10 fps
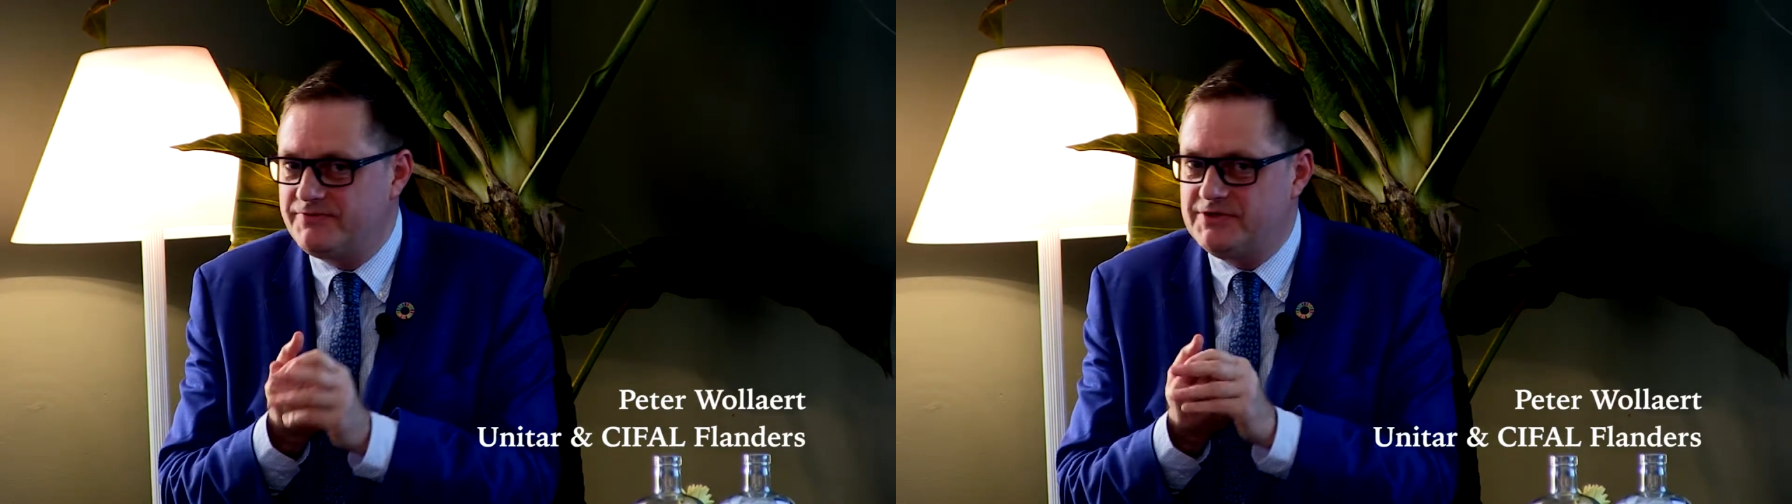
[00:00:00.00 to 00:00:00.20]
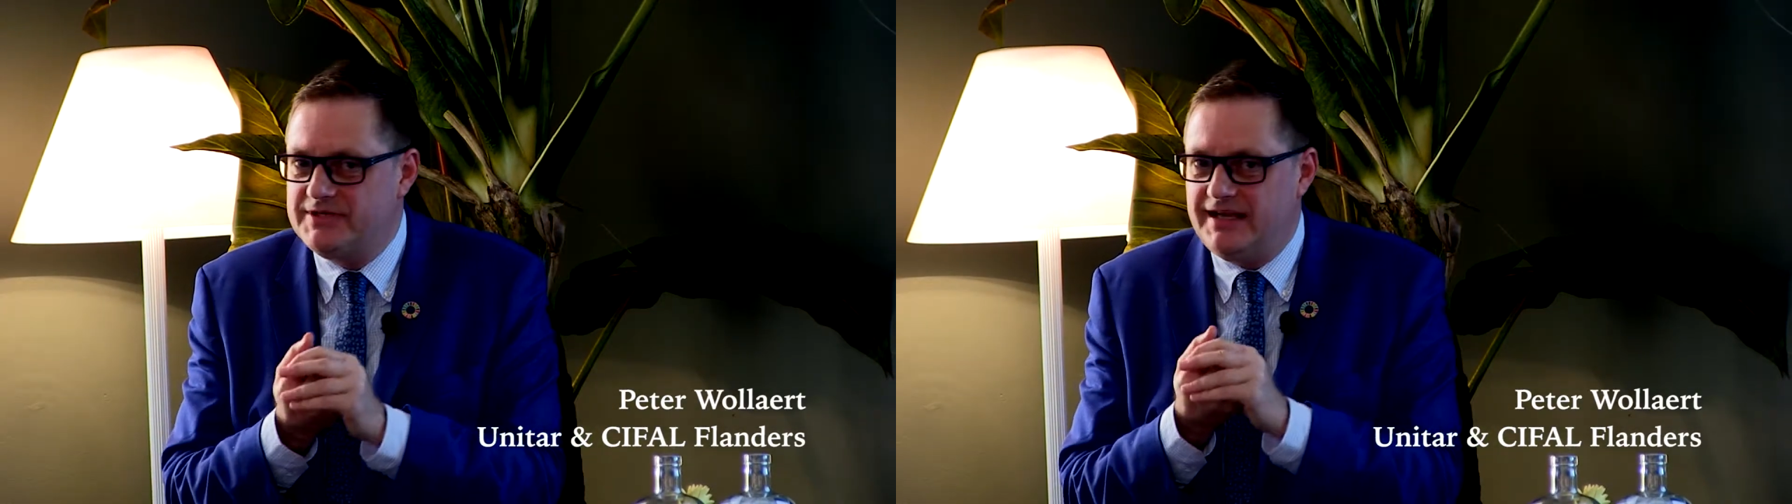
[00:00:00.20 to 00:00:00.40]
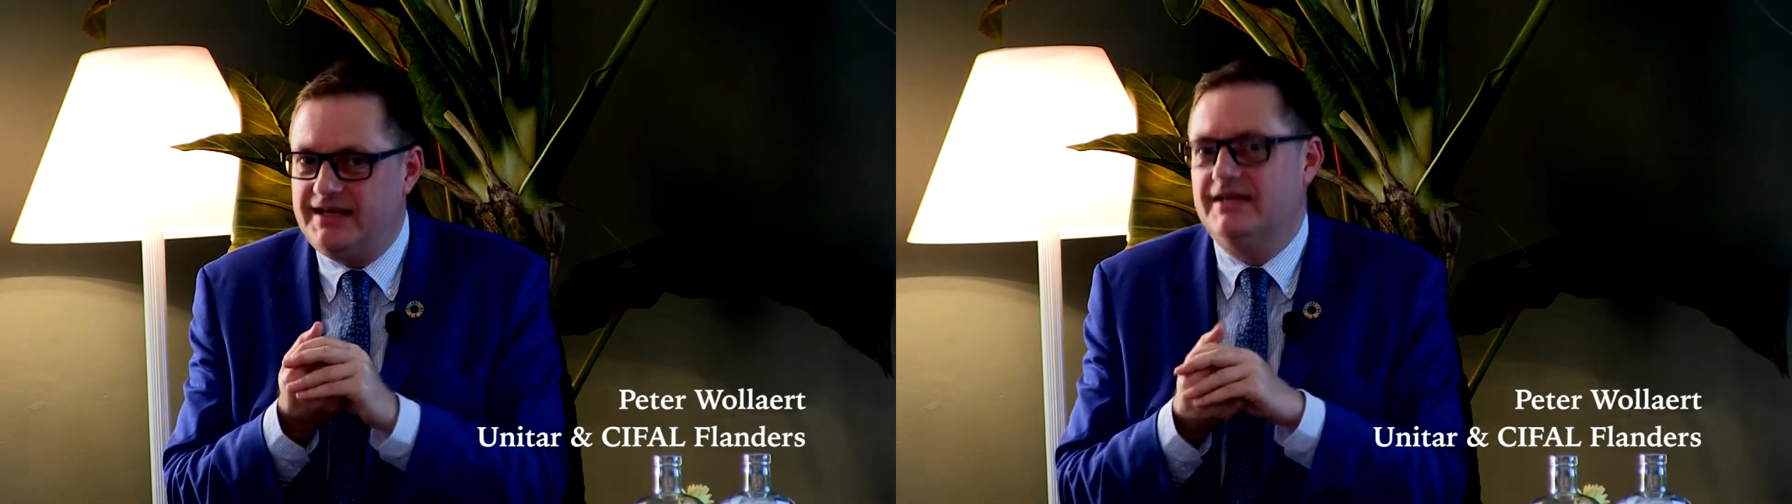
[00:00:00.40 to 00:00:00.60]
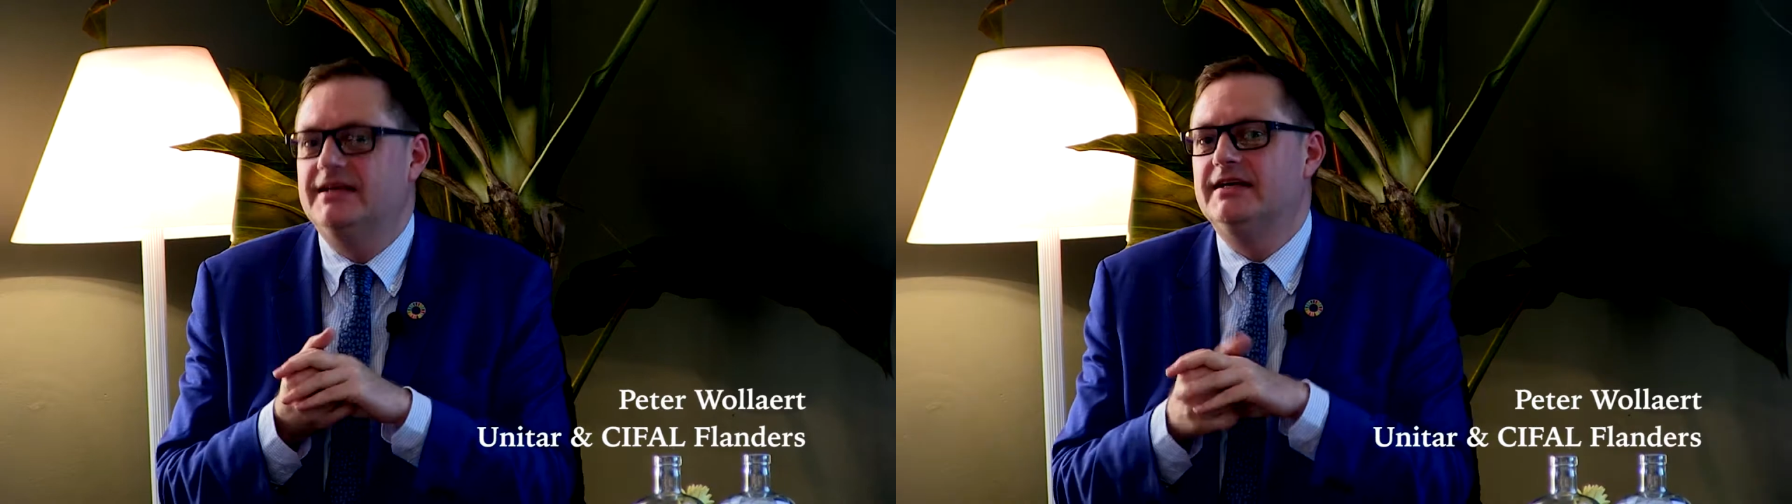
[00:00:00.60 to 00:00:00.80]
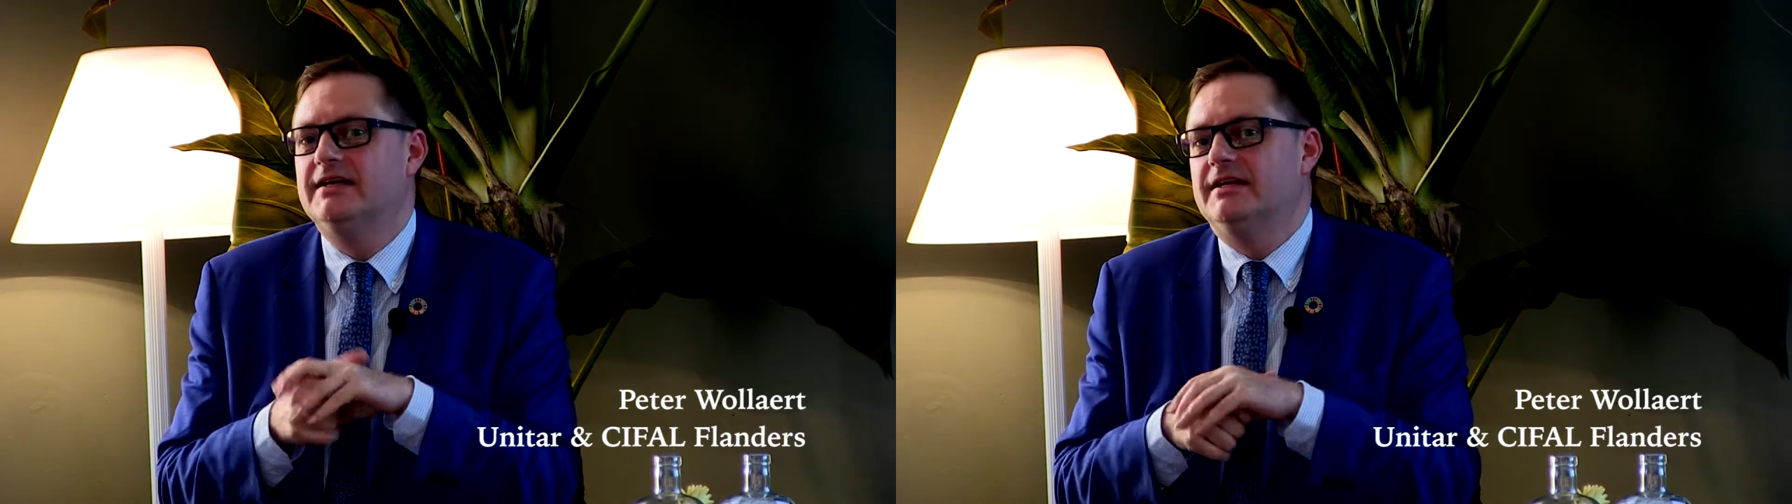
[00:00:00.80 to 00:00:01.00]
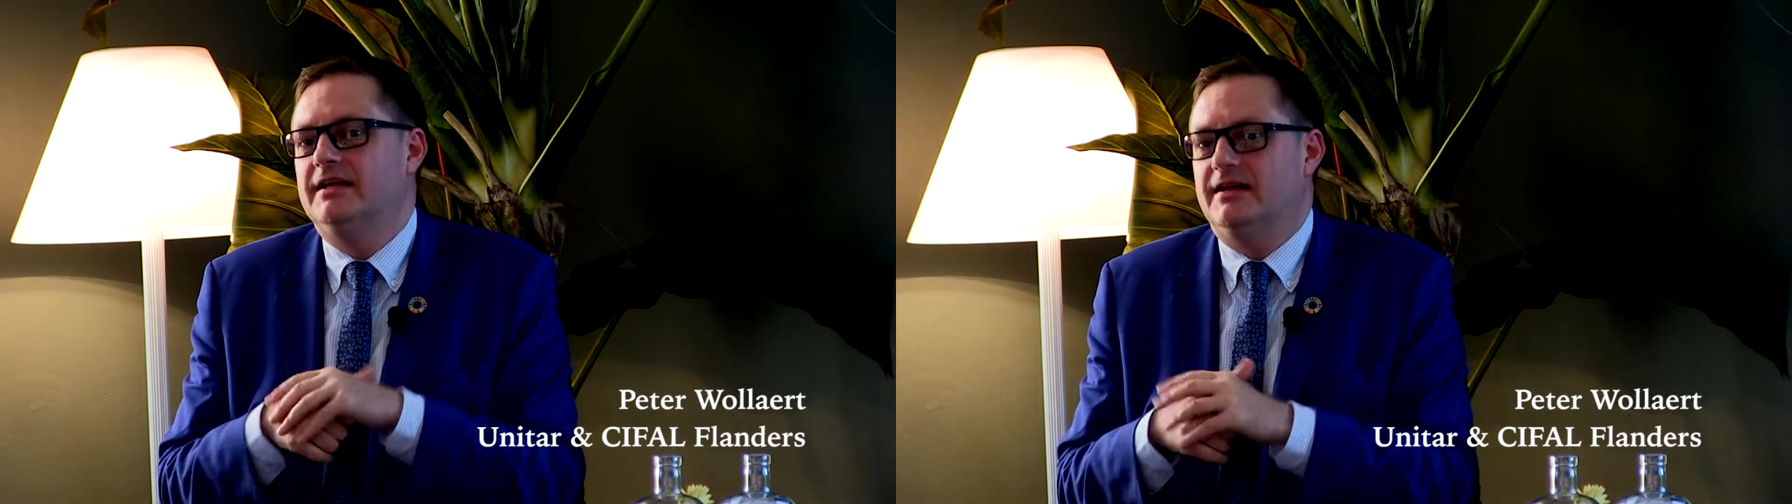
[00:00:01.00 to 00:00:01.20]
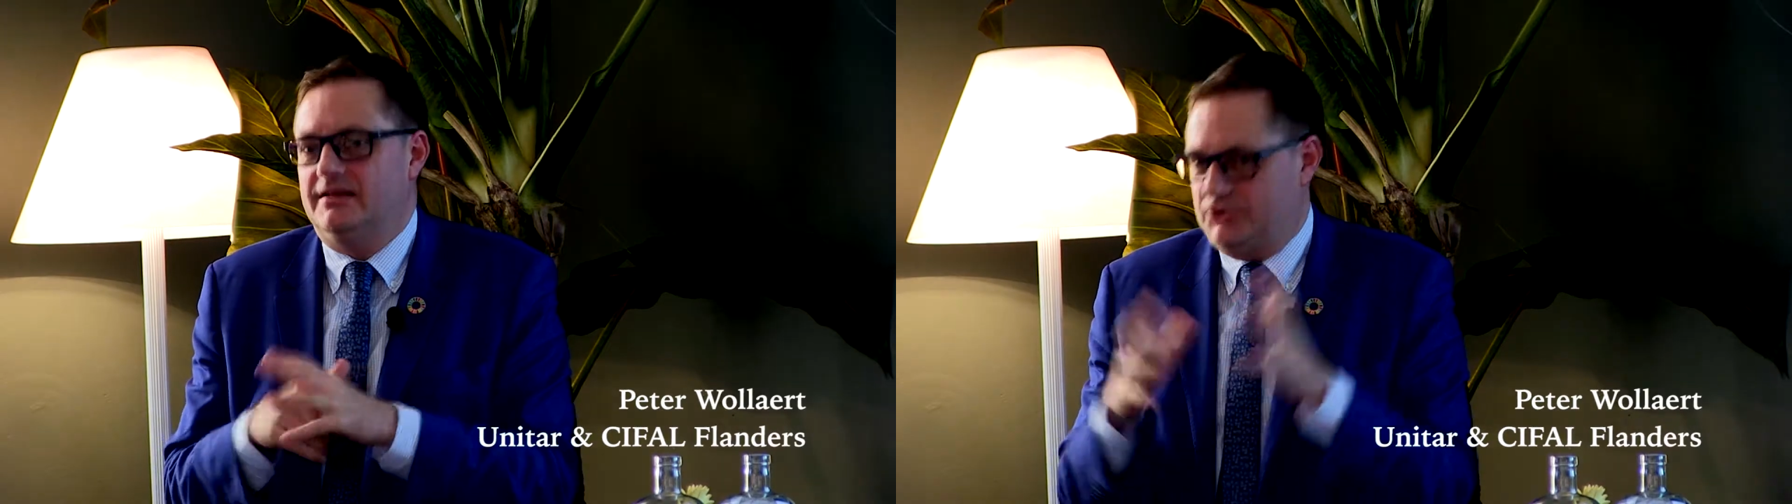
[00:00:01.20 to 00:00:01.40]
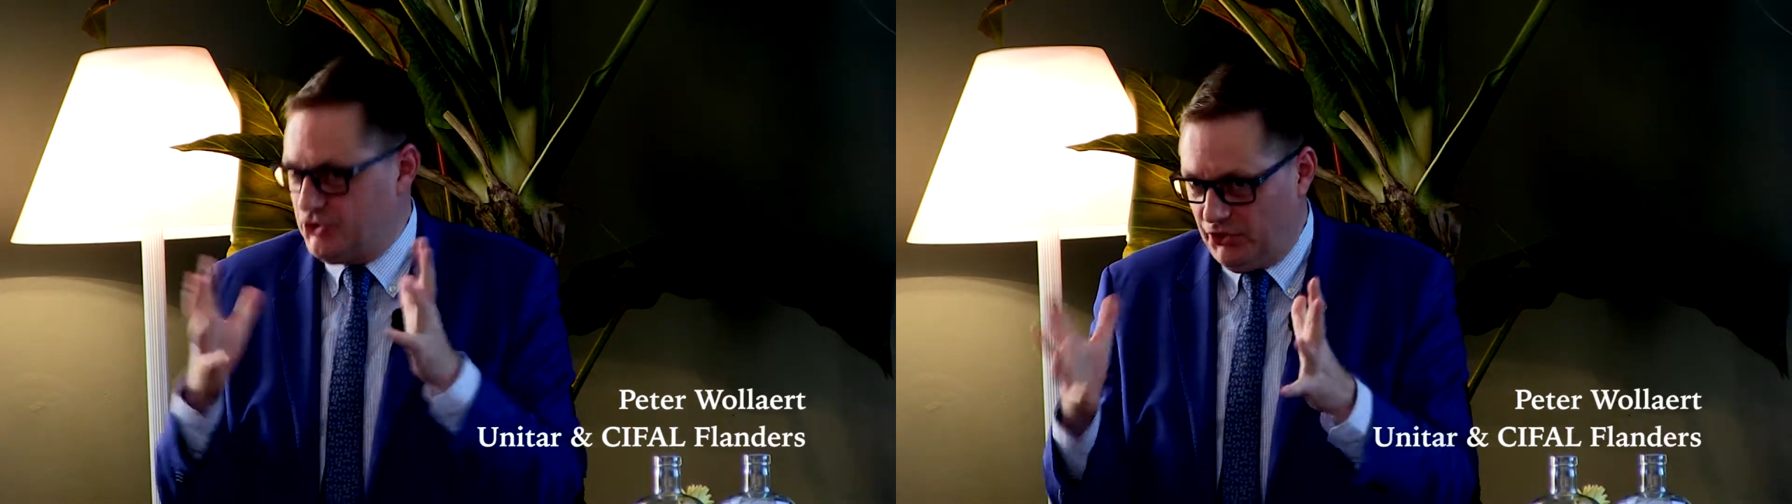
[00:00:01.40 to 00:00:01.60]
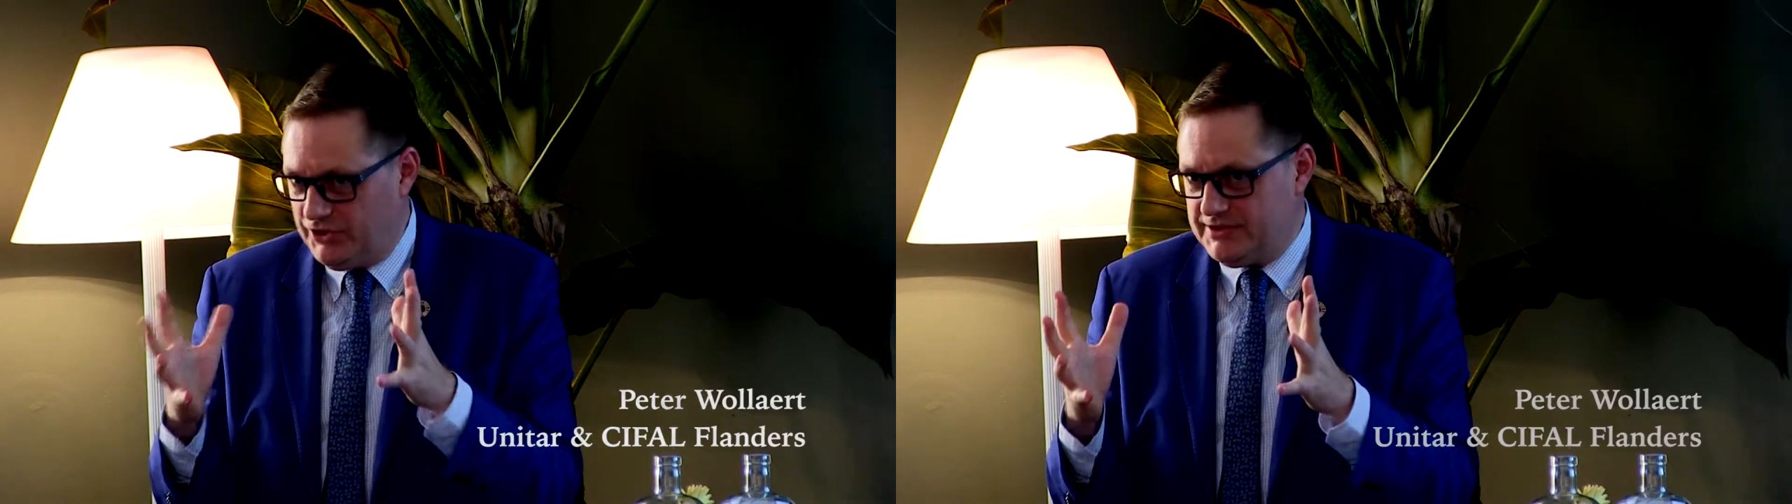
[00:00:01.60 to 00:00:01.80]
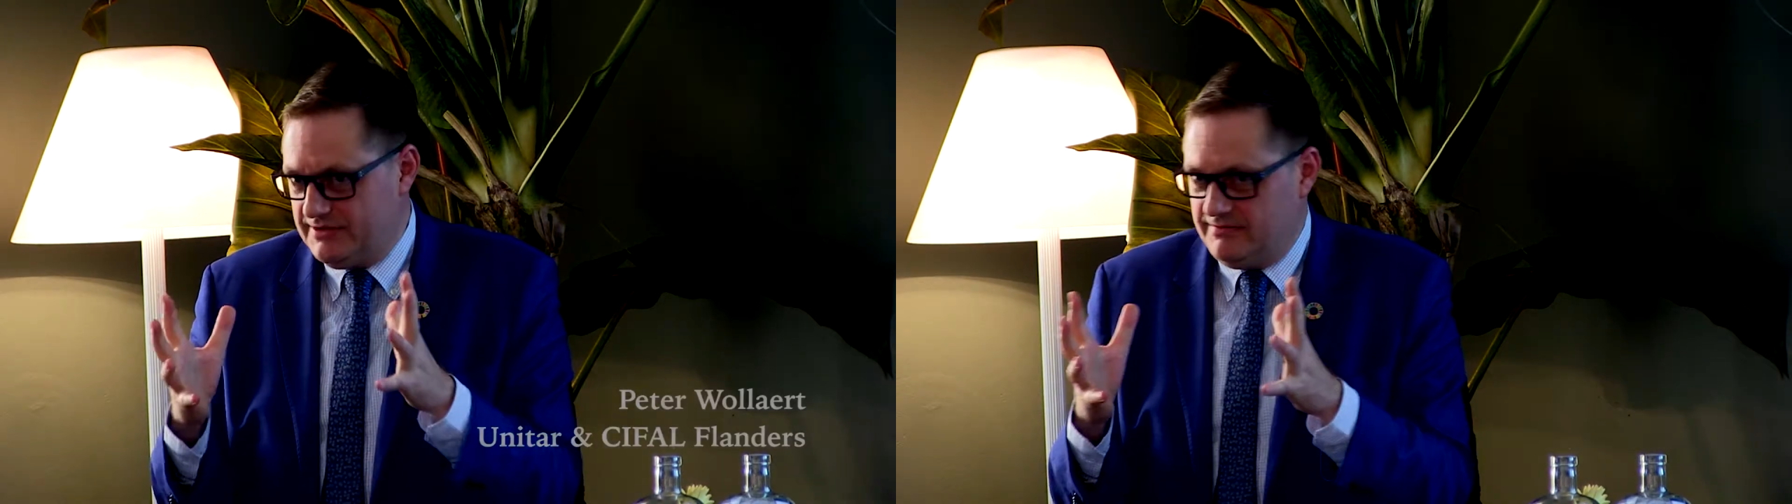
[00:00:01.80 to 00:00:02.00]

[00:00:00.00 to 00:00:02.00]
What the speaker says: today. Short.